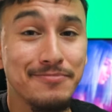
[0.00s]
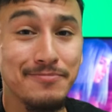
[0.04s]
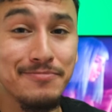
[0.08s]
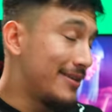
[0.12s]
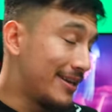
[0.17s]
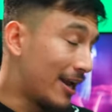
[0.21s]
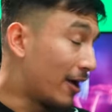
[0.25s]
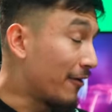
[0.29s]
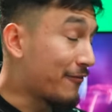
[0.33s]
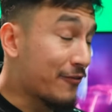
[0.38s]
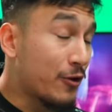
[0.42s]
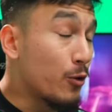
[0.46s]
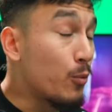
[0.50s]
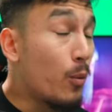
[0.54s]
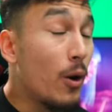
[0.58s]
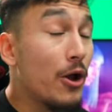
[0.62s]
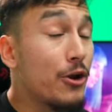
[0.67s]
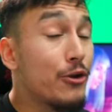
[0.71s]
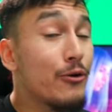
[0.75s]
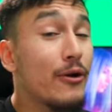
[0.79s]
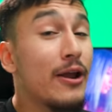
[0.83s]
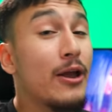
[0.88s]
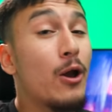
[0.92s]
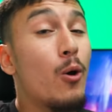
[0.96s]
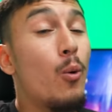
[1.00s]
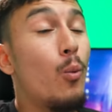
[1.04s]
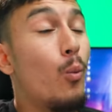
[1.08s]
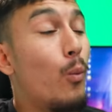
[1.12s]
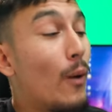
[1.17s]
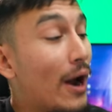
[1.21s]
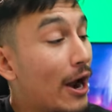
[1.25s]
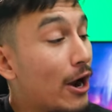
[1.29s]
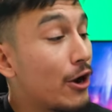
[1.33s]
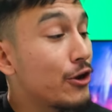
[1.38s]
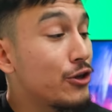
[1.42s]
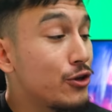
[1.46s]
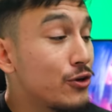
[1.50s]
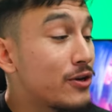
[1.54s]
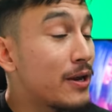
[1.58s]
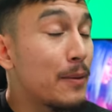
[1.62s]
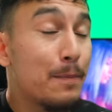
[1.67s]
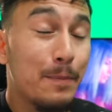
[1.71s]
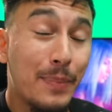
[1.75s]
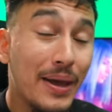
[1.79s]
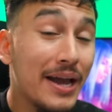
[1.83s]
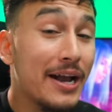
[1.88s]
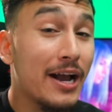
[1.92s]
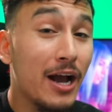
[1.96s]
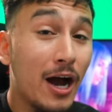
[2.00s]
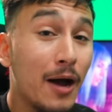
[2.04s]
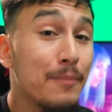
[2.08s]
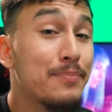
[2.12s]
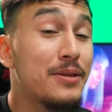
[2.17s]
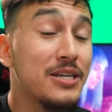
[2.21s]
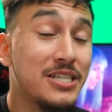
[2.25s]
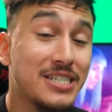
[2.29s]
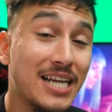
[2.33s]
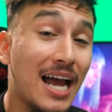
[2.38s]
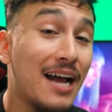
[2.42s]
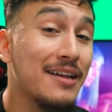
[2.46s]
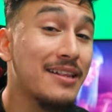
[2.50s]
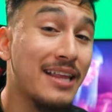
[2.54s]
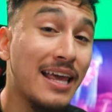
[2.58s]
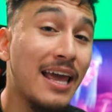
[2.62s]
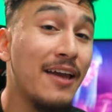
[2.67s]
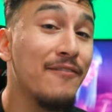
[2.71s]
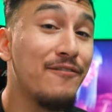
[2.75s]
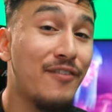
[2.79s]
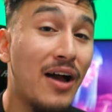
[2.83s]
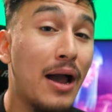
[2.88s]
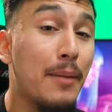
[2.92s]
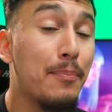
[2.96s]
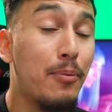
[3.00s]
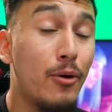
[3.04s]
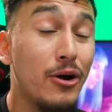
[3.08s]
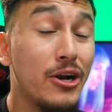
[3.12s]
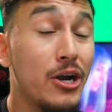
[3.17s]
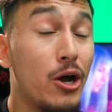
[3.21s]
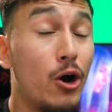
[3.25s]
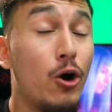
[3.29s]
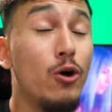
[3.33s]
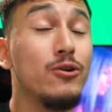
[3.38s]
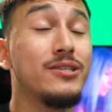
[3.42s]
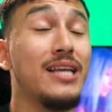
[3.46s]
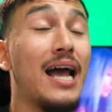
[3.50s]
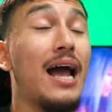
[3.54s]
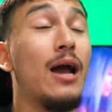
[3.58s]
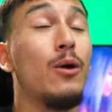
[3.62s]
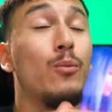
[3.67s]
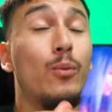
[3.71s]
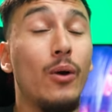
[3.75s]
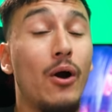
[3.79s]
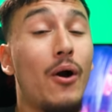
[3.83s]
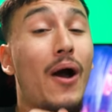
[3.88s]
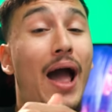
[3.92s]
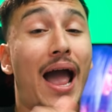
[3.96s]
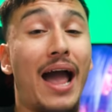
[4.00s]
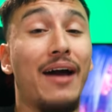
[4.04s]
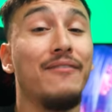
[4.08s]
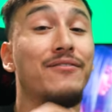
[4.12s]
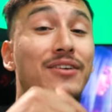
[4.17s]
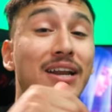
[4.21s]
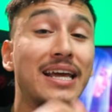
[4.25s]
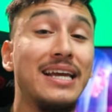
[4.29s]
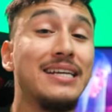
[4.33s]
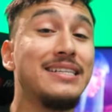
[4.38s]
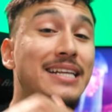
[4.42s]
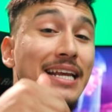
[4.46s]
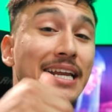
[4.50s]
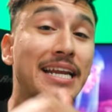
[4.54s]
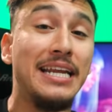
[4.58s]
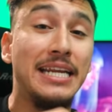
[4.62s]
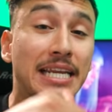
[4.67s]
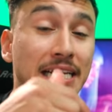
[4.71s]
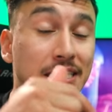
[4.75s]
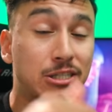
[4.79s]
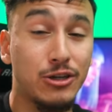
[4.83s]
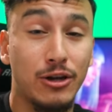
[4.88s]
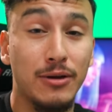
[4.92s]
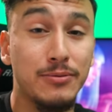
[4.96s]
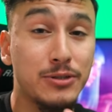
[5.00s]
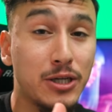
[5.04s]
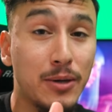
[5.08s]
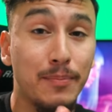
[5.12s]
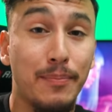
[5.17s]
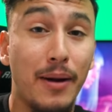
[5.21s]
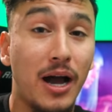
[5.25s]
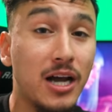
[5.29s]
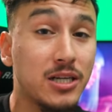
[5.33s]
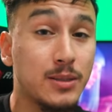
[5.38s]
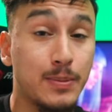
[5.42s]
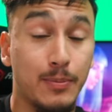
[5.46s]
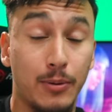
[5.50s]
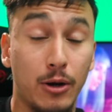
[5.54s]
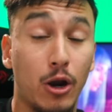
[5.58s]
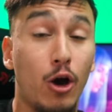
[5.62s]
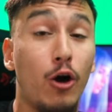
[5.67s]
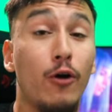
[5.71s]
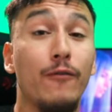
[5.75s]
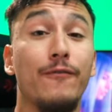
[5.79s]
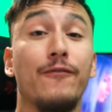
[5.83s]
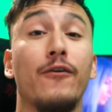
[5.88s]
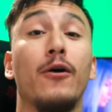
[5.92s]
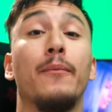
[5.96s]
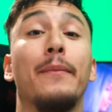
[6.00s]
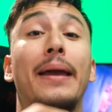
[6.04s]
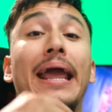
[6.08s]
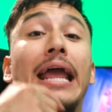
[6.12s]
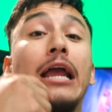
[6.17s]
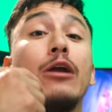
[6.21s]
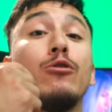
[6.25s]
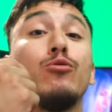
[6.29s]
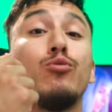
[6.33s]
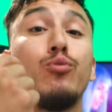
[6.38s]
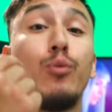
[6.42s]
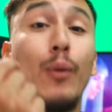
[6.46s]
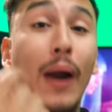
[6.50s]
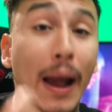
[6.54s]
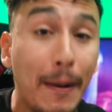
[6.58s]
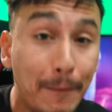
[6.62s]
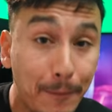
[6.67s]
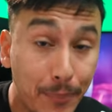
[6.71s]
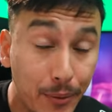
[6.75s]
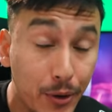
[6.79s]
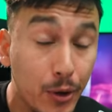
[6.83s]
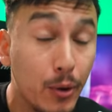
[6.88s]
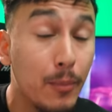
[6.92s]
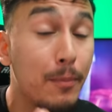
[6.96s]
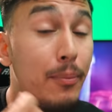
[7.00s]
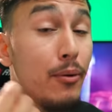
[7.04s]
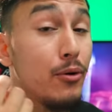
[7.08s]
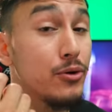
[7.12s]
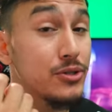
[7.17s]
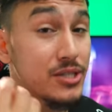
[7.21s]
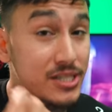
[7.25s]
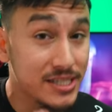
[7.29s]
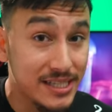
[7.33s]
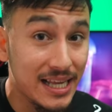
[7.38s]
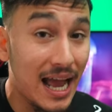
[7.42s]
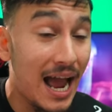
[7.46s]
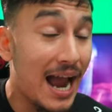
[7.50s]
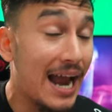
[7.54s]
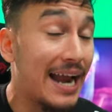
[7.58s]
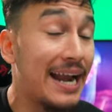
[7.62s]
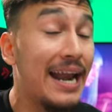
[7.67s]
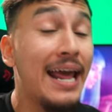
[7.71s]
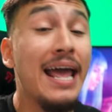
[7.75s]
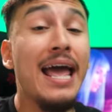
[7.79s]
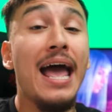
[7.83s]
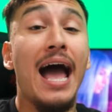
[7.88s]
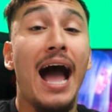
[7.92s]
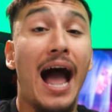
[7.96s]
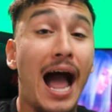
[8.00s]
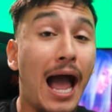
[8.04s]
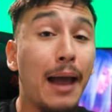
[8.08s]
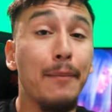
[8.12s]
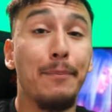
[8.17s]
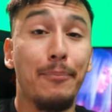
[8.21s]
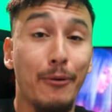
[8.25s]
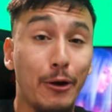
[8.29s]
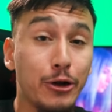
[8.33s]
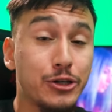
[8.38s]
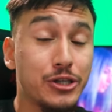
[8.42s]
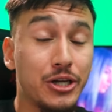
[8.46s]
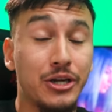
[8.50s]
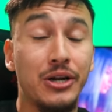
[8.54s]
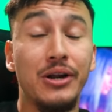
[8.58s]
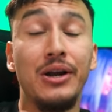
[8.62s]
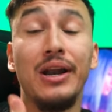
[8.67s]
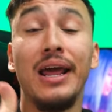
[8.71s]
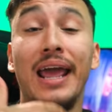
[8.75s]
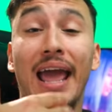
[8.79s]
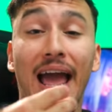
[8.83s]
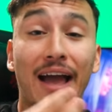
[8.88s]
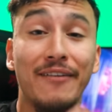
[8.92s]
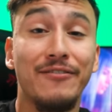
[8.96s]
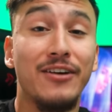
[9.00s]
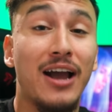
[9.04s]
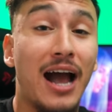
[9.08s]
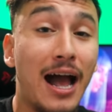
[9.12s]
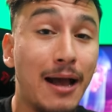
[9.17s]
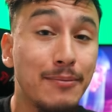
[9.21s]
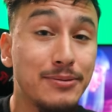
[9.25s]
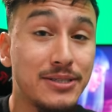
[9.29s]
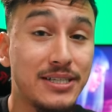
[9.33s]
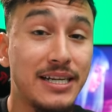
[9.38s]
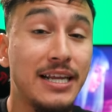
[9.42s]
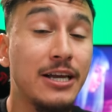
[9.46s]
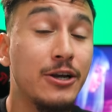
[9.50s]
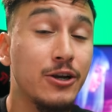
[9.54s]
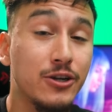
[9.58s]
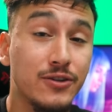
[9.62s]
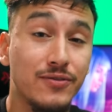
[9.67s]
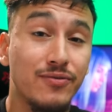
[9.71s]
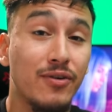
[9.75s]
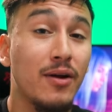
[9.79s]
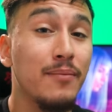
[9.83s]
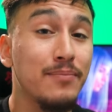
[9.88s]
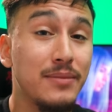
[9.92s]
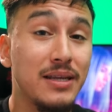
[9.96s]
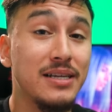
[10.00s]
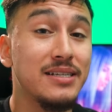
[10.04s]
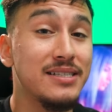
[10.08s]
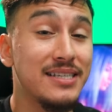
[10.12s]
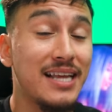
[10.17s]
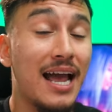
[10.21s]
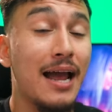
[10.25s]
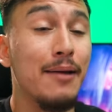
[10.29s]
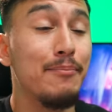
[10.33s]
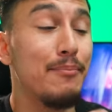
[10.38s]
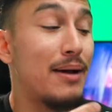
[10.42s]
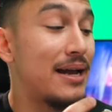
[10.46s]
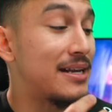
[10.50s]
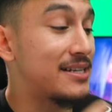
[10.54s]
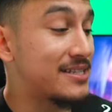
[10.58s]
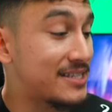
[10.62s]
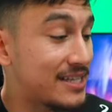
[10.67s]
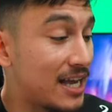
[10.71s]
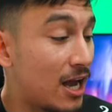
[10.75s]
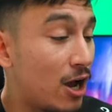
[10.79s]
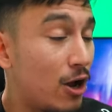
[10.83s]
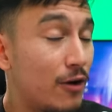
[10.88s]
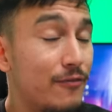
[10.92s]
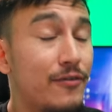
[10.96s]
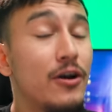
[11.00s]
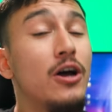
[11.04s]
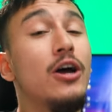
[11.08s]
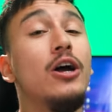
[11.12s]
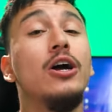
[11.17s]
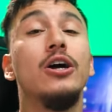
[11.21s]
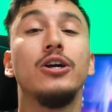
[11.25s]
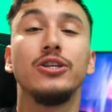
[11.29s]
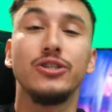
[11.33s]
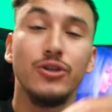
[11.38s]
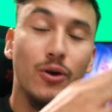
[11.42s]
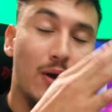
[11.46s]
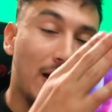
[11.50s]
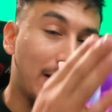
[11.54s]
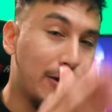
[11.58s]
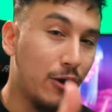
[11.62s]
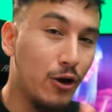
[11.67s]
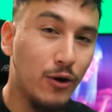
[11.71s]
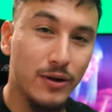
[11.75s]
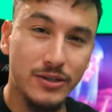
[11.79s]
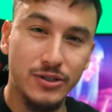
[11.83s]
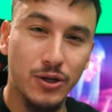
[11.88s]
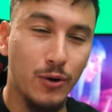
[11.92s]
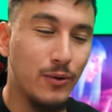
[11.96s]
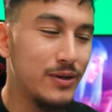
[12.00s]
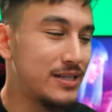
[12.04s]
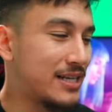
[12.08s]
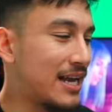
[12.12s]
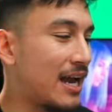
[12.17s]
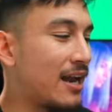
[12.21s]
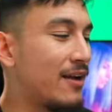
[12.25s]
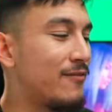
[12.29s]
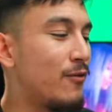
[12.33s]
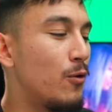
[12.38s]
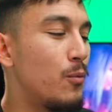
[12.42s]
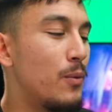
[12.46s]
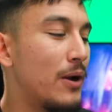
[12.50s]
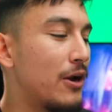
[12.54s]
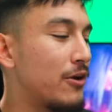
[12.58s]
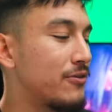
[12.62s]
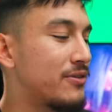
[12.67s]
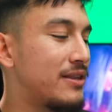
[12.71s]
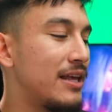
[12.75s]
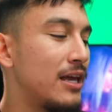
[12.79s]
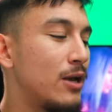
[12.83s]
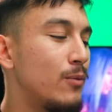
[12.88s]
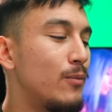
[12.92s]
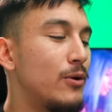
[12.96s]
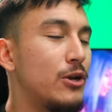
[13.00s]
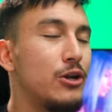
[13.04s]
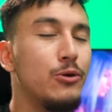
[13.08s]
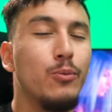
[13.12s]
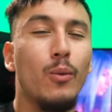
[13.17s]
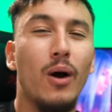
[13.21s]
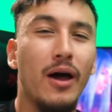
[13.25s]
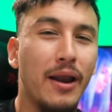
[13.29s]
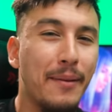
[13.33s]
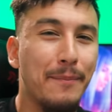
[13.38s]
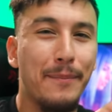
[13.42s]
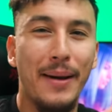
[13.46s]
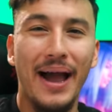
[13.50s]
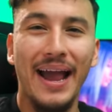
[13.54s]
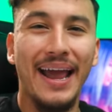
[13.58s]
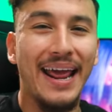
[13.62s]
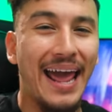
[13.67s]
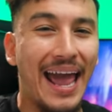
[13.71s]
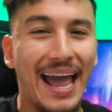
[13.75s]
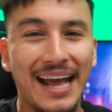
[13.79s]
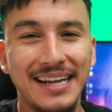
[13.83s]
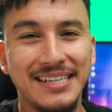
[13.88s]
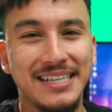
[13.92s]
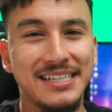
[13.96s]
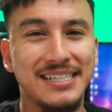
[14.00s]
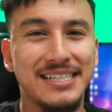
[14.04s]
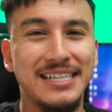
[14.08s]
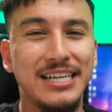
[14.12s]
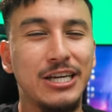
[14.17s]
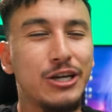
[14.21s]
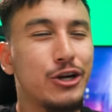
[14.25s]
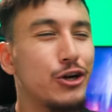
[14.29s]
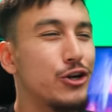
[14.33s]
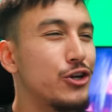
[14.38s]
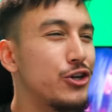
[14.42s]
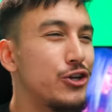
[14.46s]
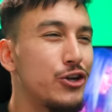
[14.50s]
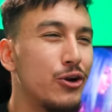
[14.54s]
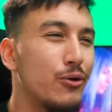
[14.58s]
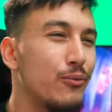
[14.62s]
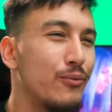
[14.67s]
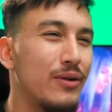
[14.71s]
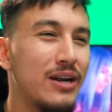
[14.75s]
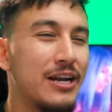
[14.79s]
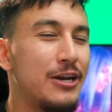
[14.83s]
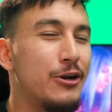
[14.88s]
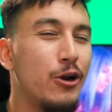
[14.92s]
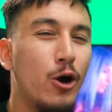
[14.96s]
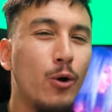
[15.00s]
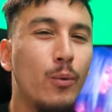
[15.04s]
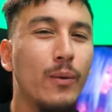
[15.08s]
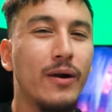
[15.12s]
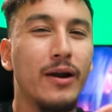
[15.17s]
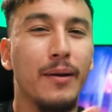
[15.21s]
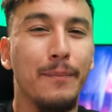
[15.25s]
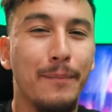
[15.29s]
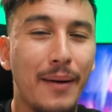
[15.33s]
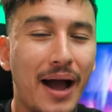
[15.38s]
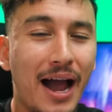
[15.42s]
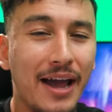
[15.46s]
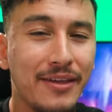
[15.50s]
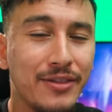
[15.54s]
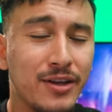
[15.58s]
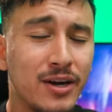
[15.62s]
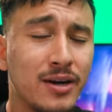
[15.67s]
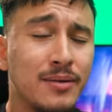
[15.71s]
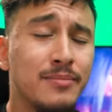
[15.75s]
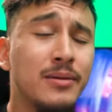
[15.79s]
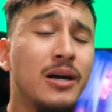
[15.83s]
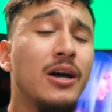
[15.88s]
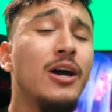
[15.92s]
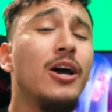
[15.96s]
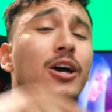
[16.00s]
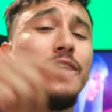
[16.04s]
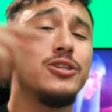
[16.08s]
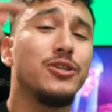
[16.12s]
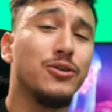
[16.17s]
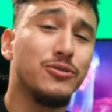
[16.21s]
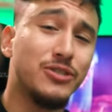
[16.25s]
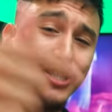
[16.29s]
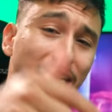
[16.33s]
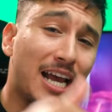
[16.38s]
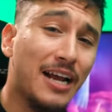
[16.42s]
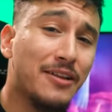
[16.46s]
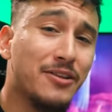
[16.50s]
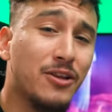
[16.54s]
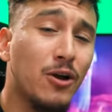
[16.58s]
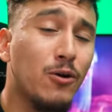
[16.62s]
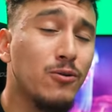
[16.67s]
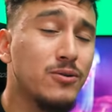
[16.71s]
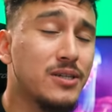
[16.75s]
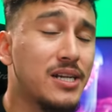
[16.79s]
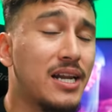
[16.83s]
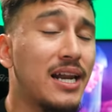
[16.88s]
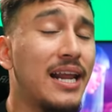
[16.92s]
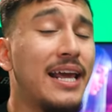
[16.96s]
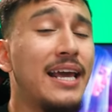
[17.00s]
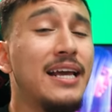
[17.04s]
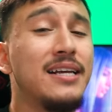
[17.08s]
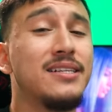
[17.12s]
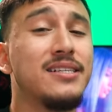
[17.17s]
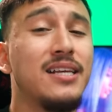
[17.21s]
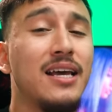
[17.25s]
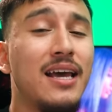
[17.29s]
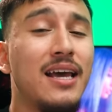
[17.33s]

Now, if you're wondering where you could pick up the Shaq the Game 5.0s, I will have links in the description box below from a reputable site. I personally have copped sneakers from this site myself, so I know it's always kind of a weird thing when you want to buy an ANTA sneaker, you don't really know where to buy them. So check those links.